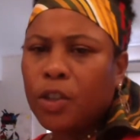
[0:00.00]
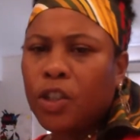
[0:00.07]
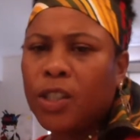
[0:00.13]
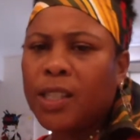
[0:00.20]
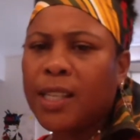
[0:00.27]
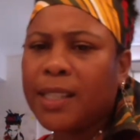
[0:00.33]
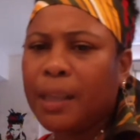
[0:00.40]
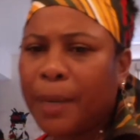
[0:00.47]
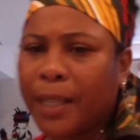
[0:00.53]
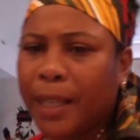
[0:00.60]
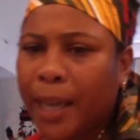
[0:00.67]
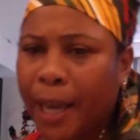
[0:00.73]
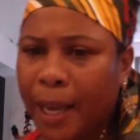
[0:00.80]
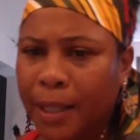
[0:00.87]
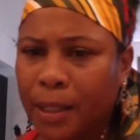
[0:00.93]
She says, I'm a
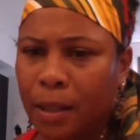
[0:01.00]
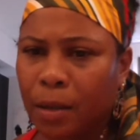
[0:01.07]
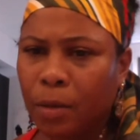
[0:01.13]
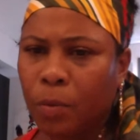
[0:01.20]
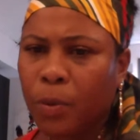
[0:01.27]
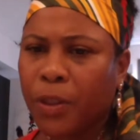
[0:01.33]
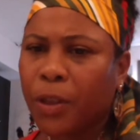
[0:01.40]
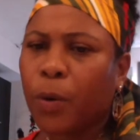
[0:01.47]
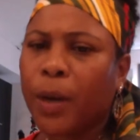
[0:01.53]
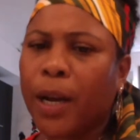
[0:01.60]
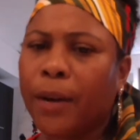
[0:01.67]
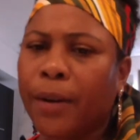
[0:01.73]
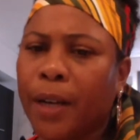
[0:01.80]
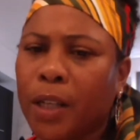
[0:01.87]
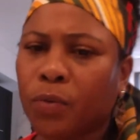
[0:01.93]
Cancer with
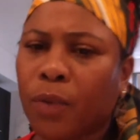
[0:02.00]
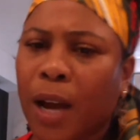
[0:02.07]
Aquarius